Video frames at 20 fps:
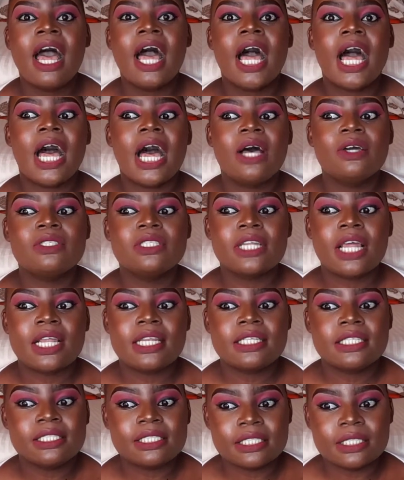How do I
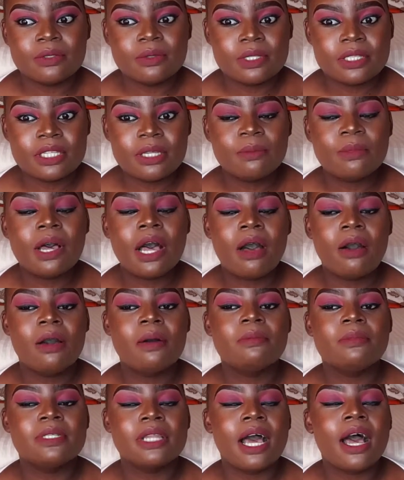deal with them?
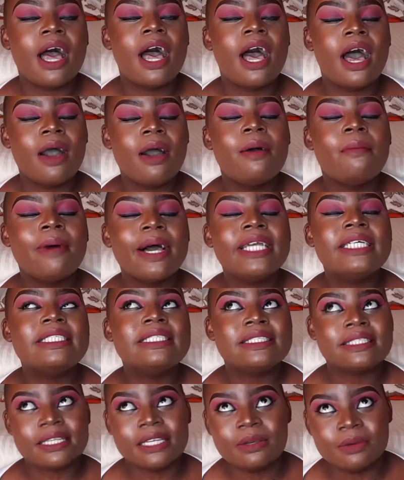How am I
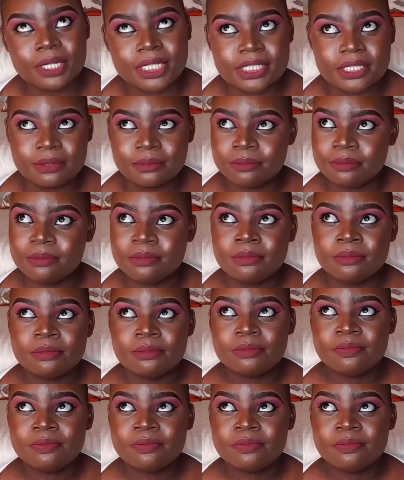dealing with them?